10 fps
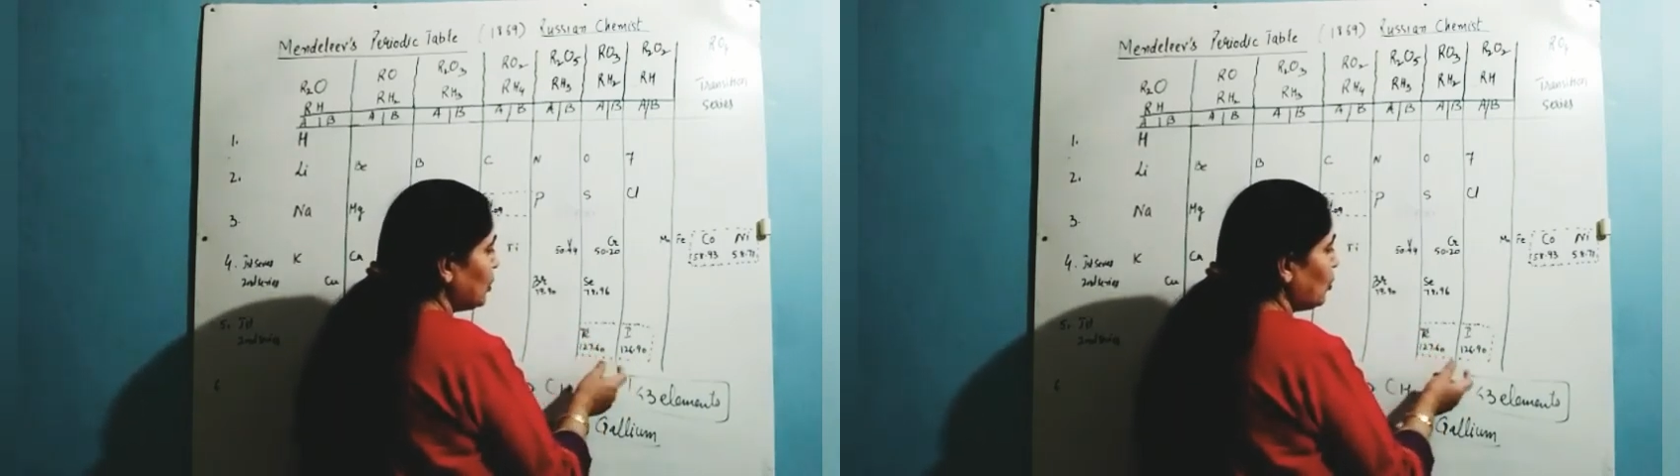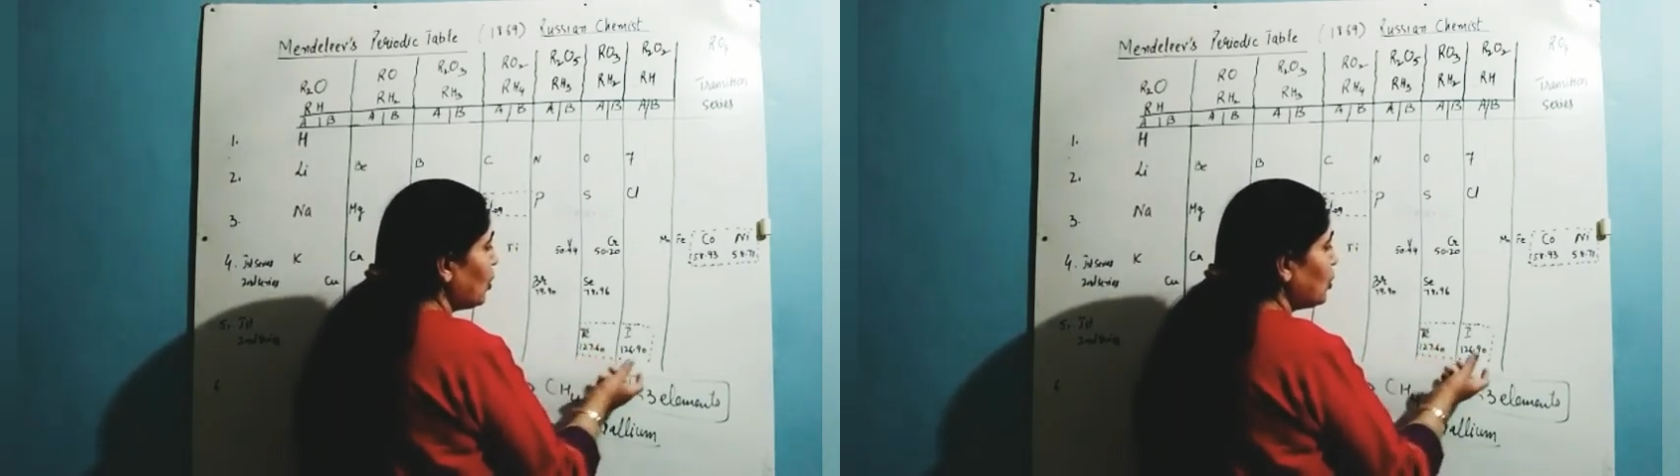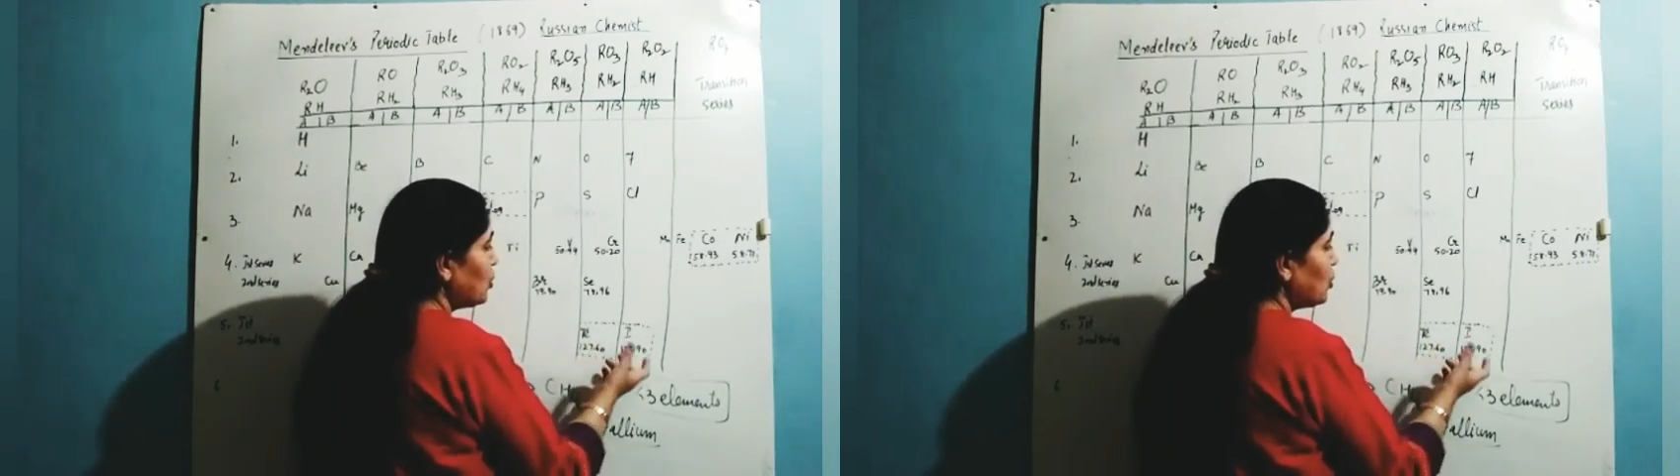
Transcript: So what